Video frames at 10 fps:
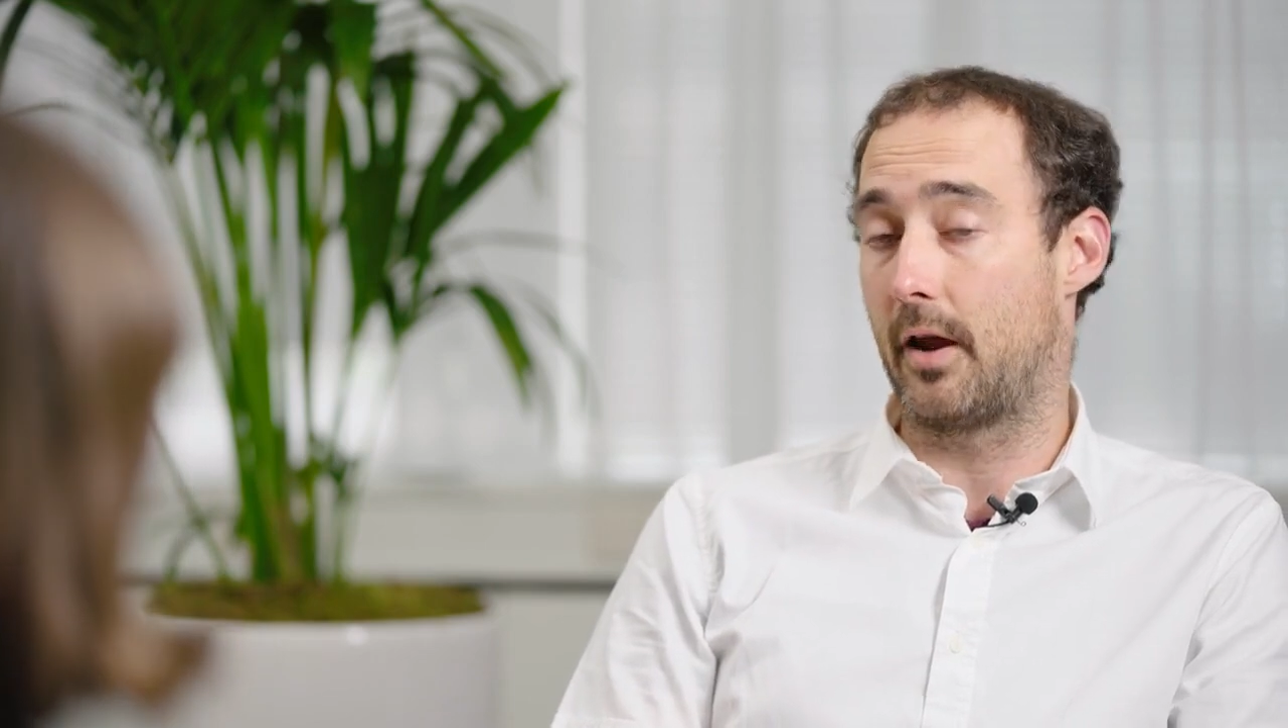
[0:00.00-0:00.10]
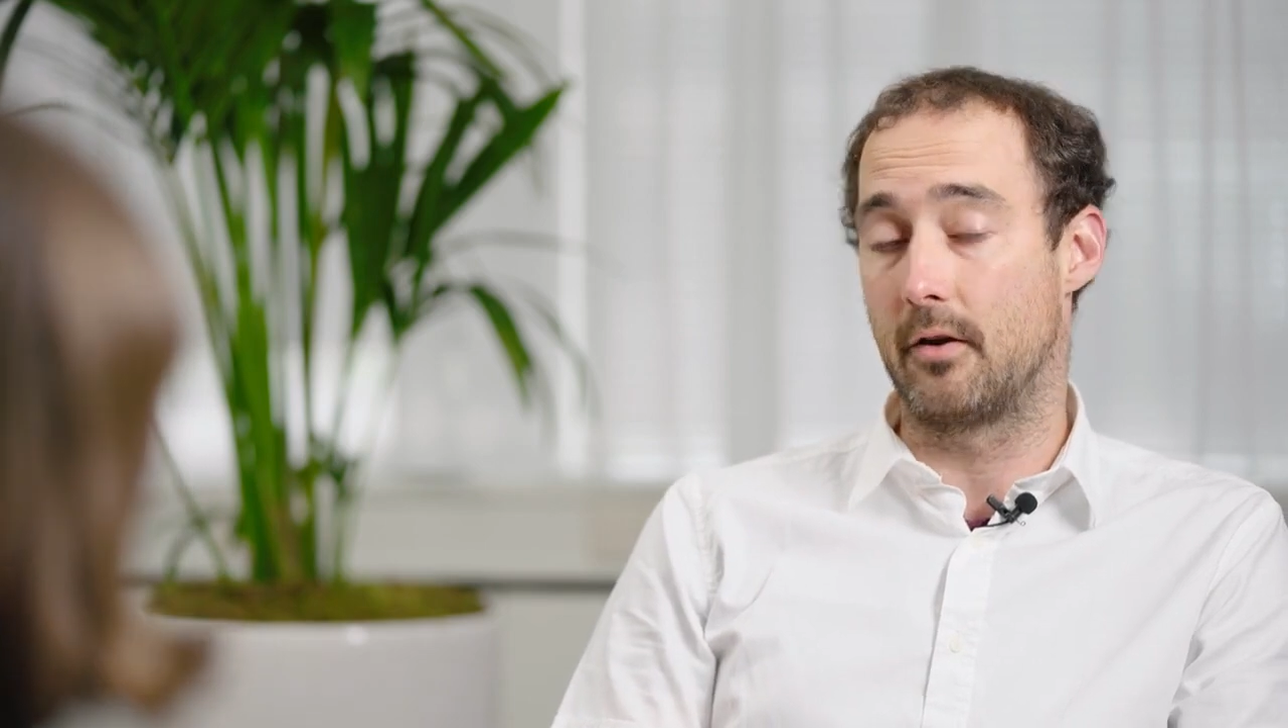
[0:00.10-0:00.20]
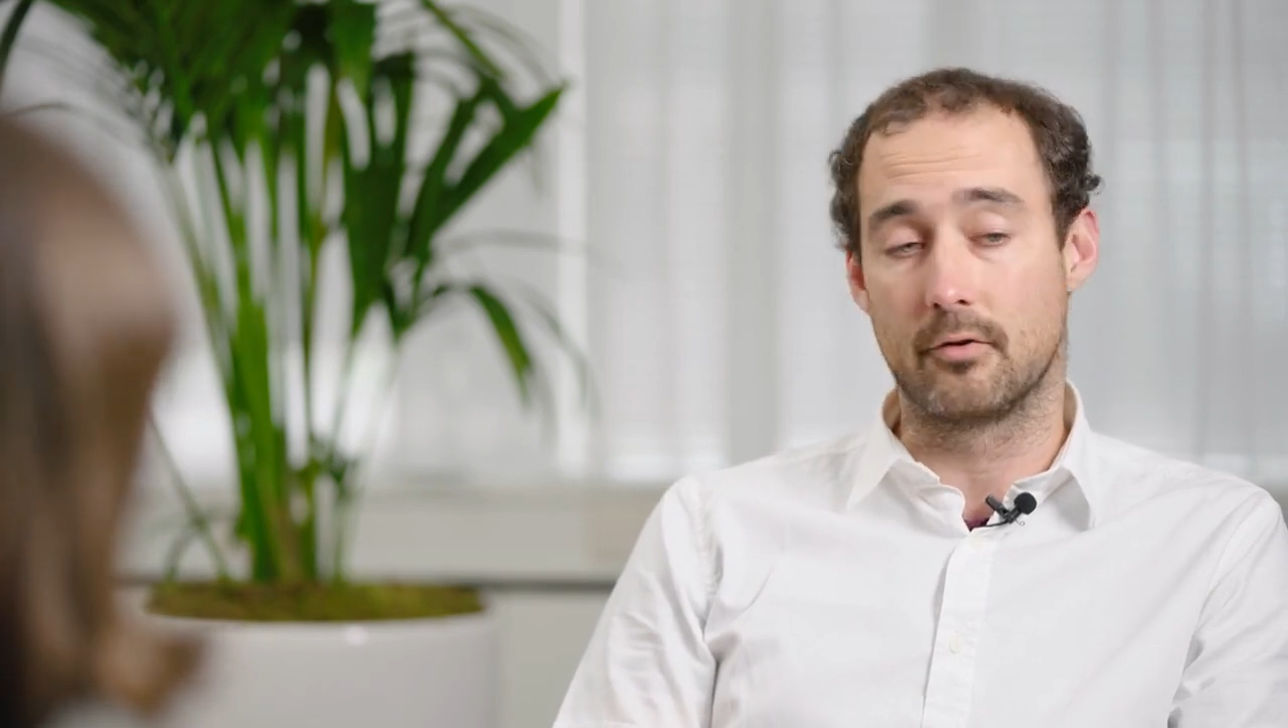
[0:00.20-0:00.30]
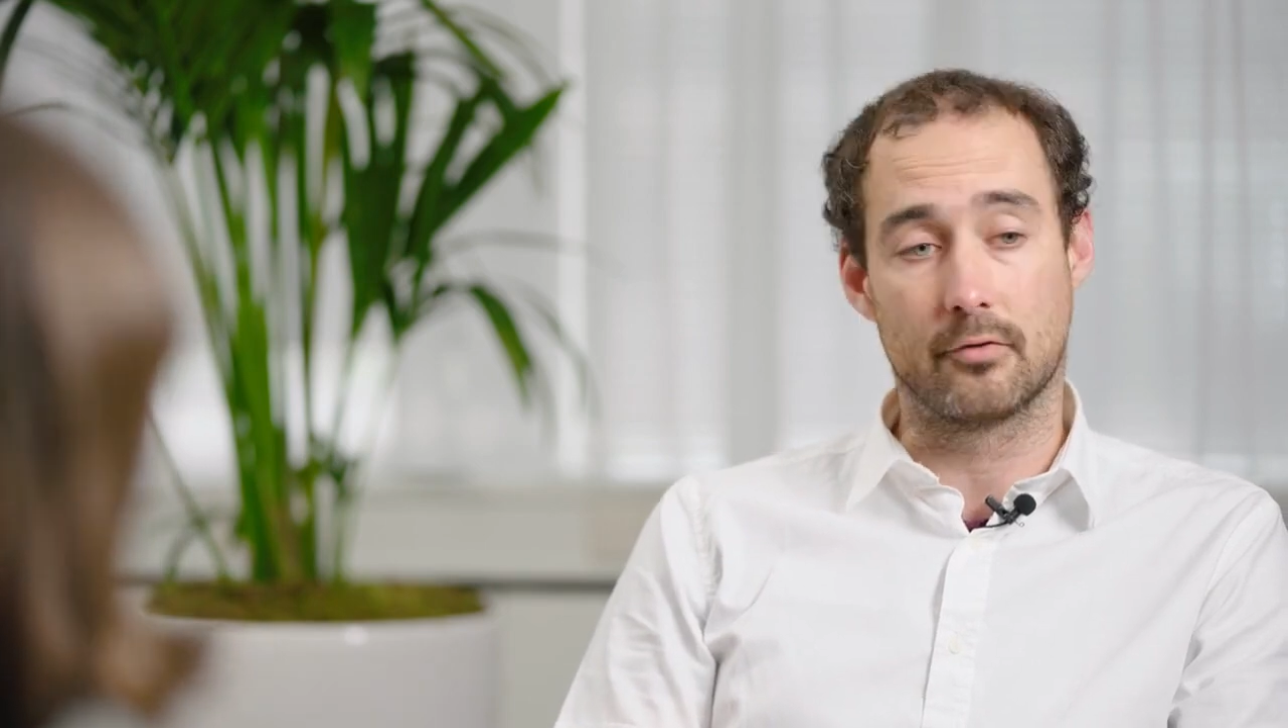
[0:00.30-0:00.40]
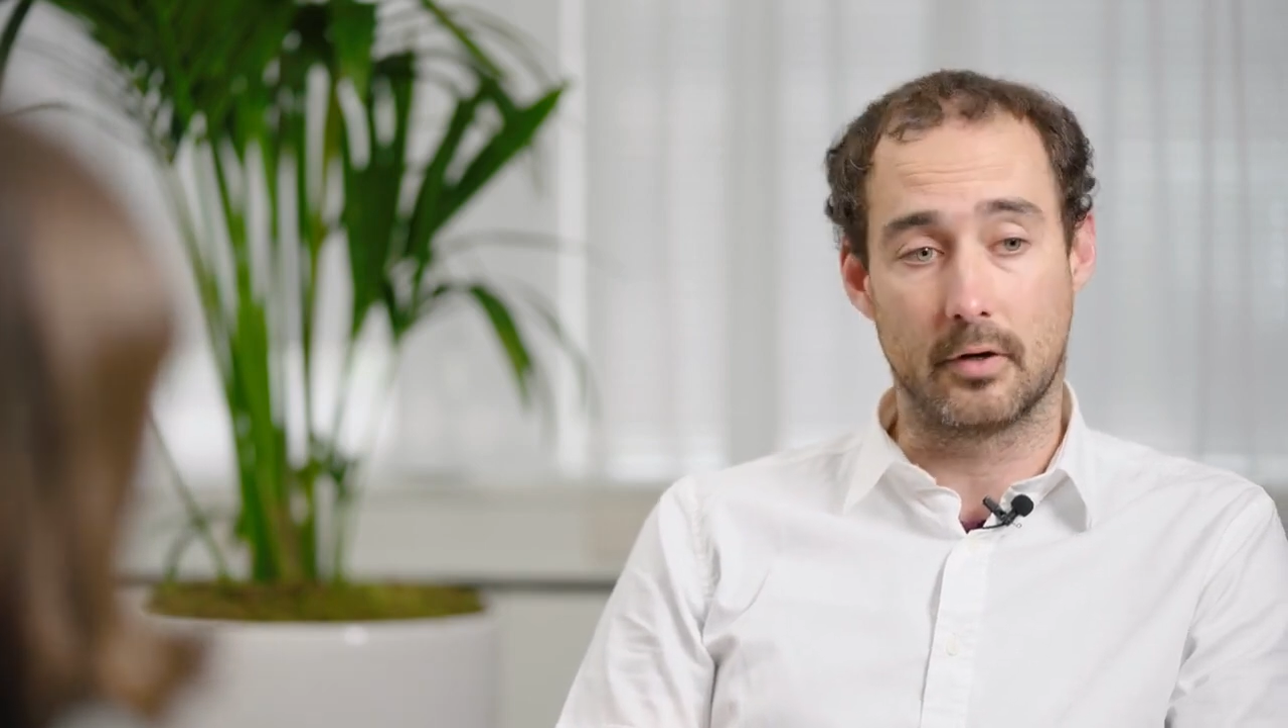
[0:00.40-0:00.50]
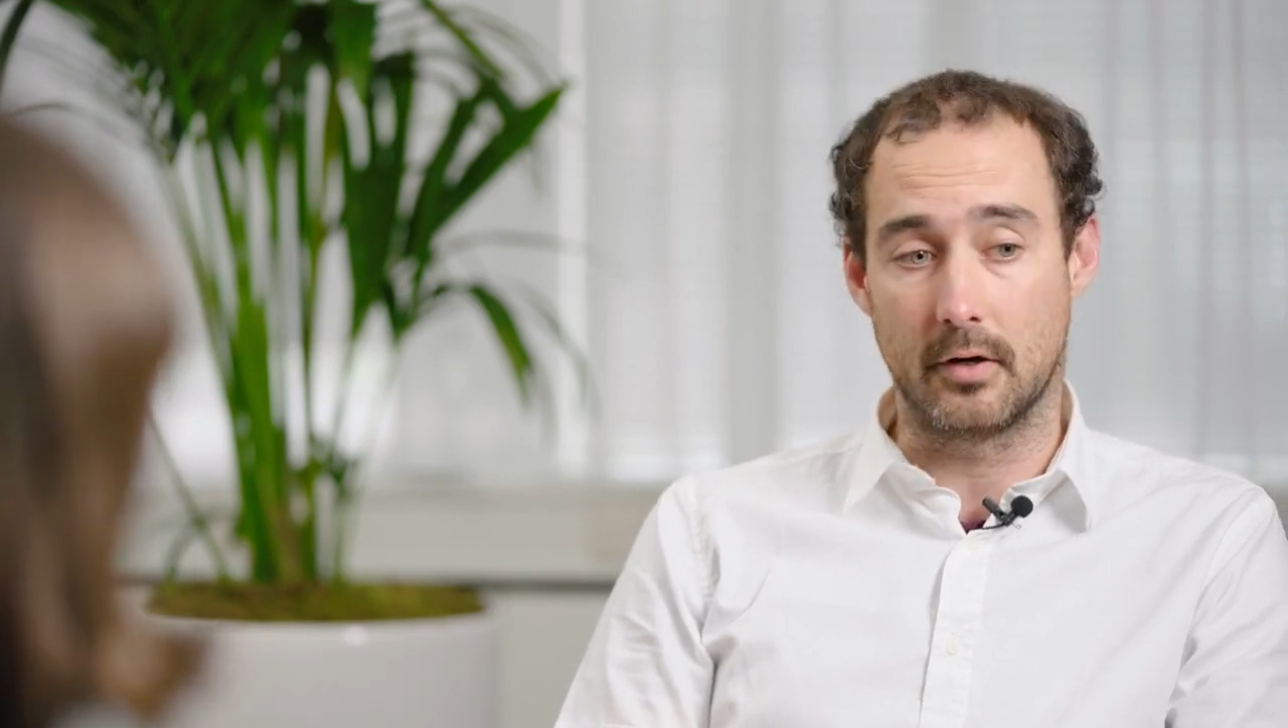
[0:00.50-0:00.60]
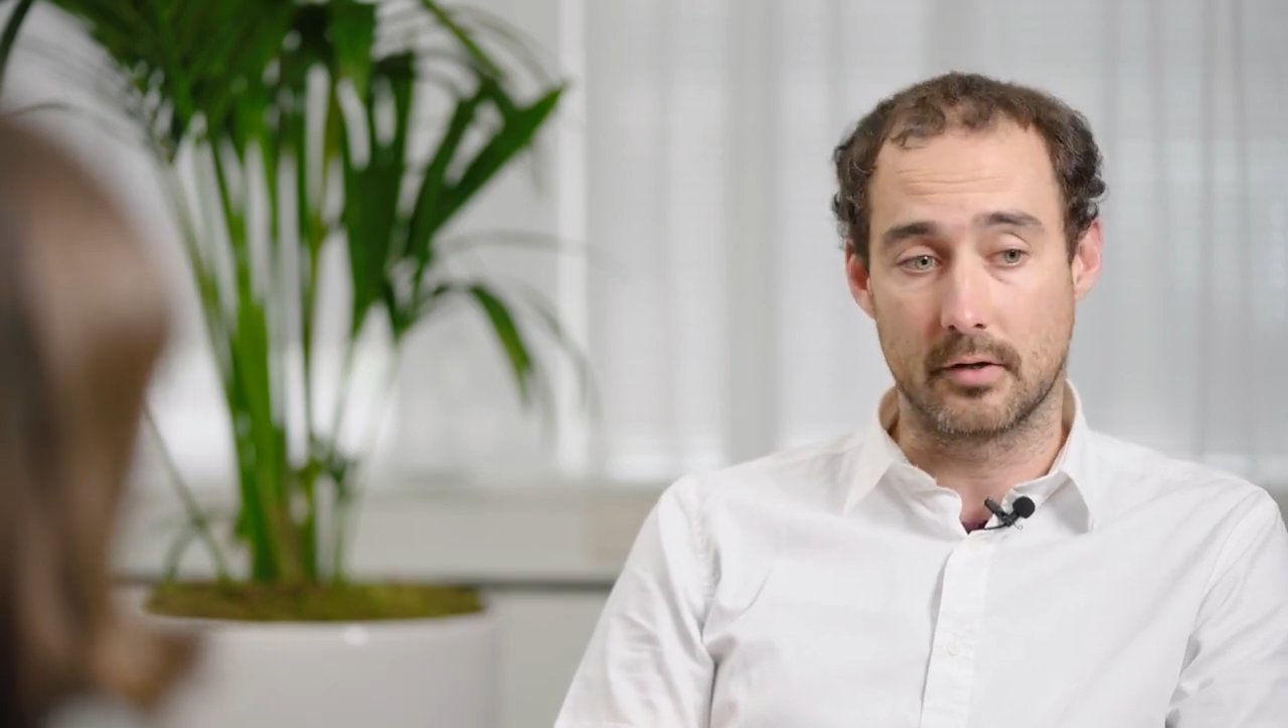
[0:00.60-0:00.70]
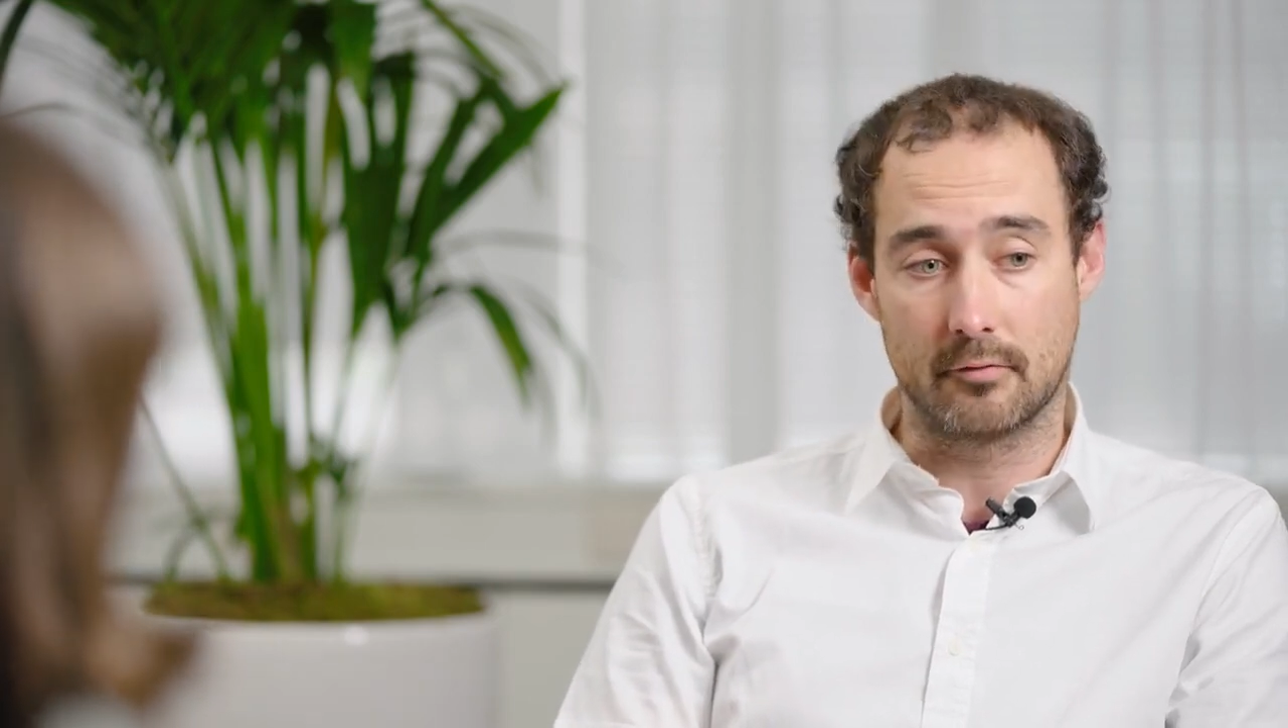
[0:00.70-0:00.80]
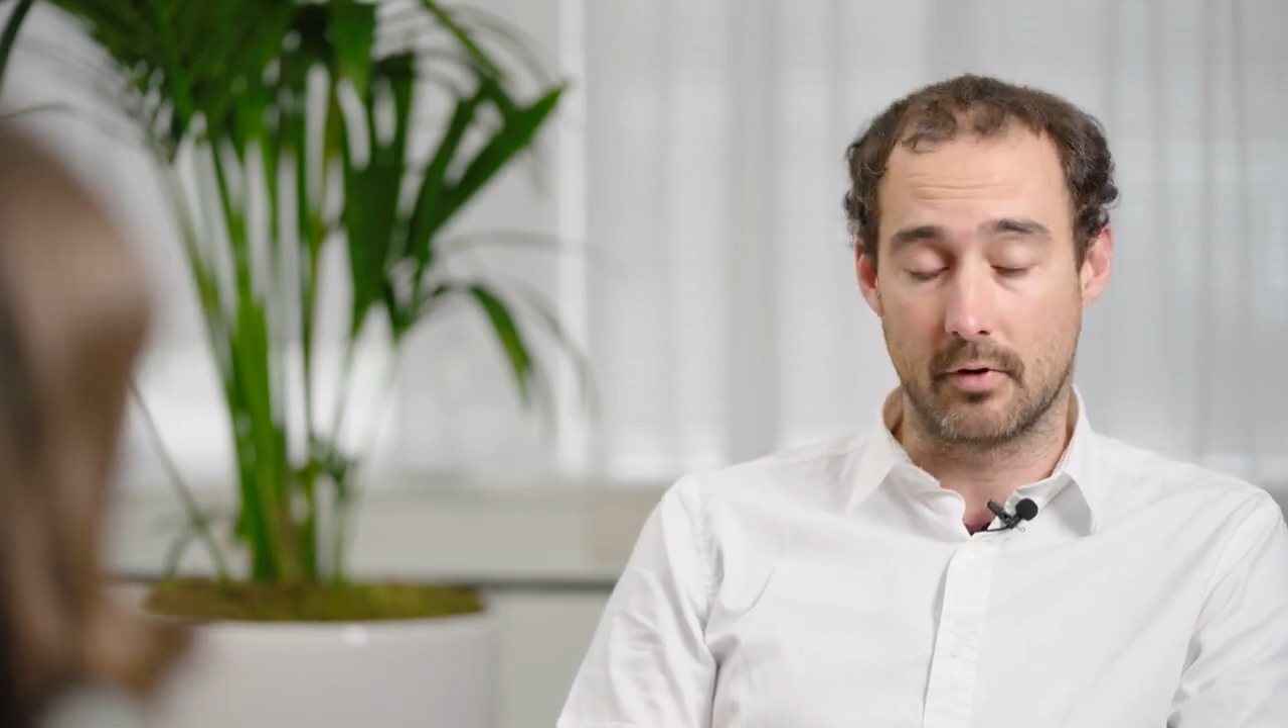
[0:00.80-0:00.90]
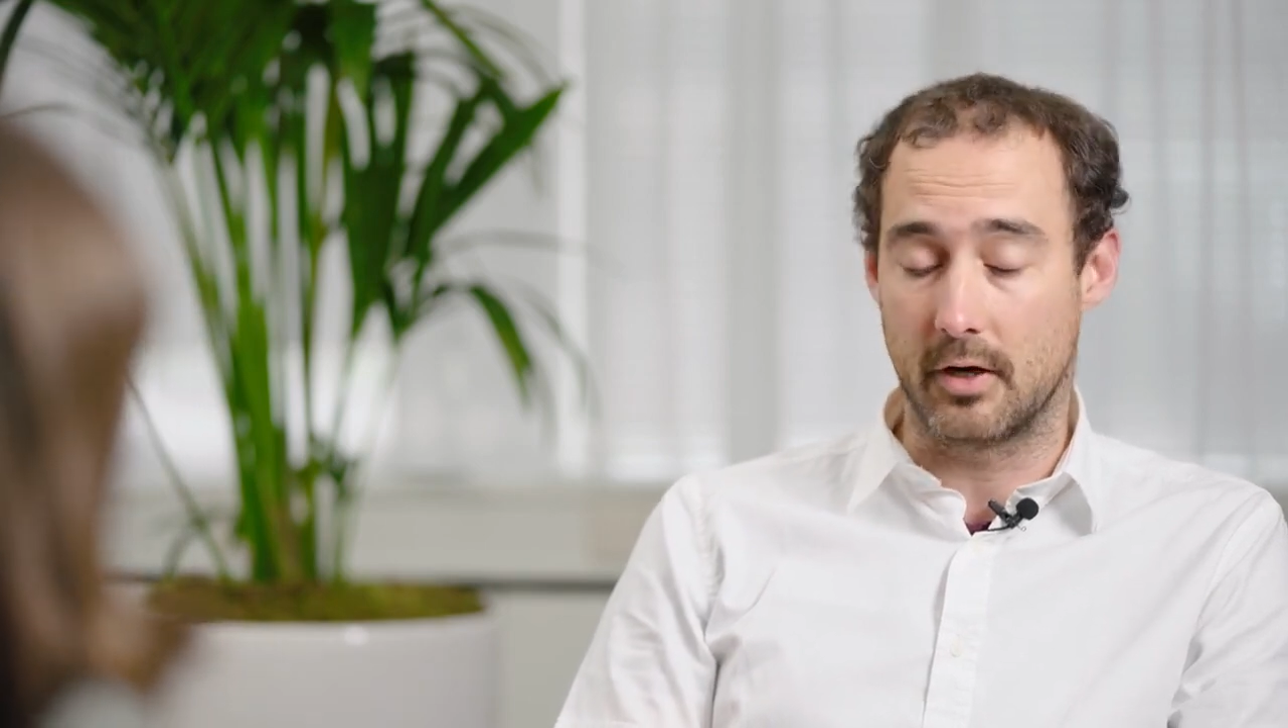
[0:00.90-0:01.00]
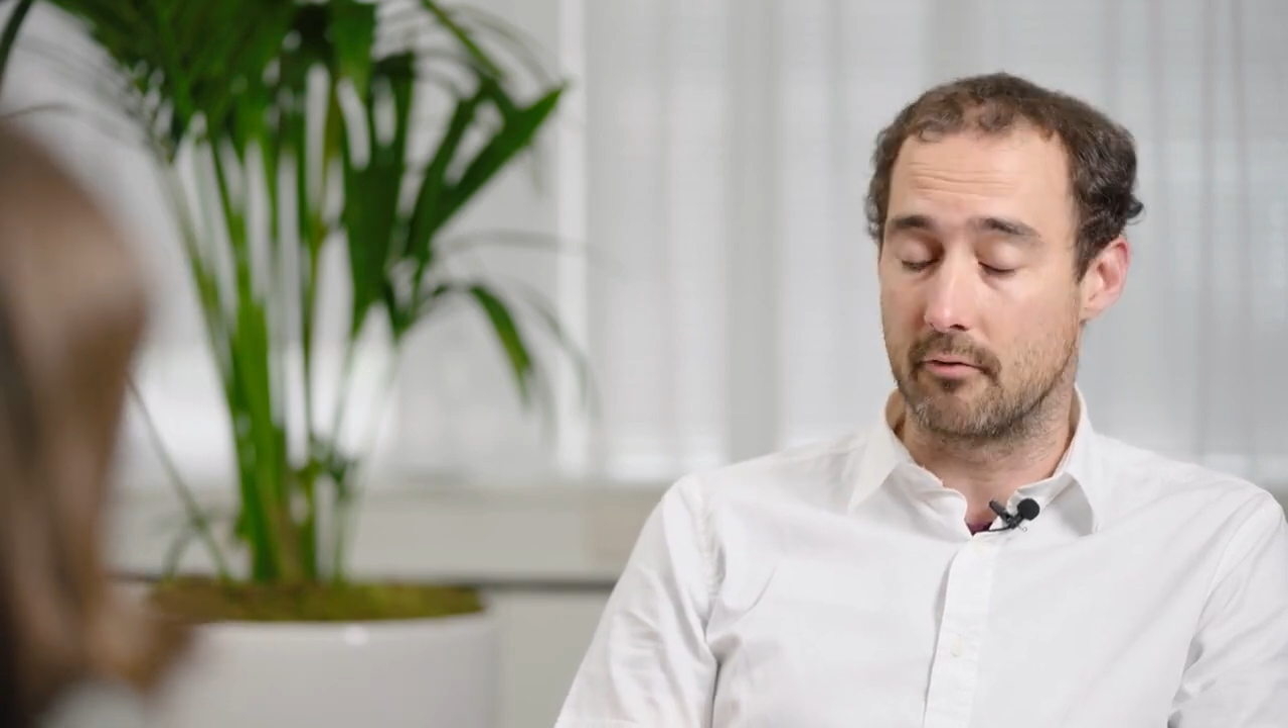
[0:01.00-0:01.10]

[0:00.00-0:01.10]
entry is really,